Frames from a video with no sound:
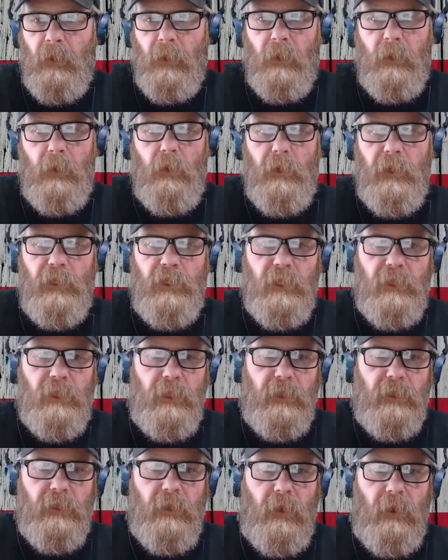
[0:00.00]
Corey just
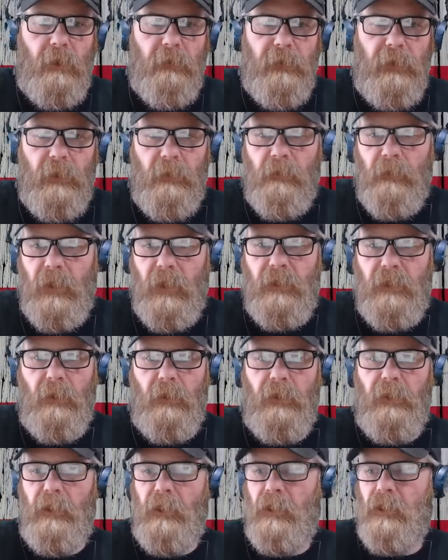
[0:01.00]
needs coffee. That's
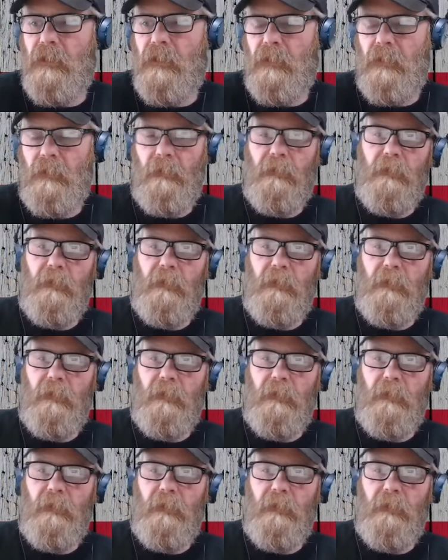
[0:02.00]
all he needs.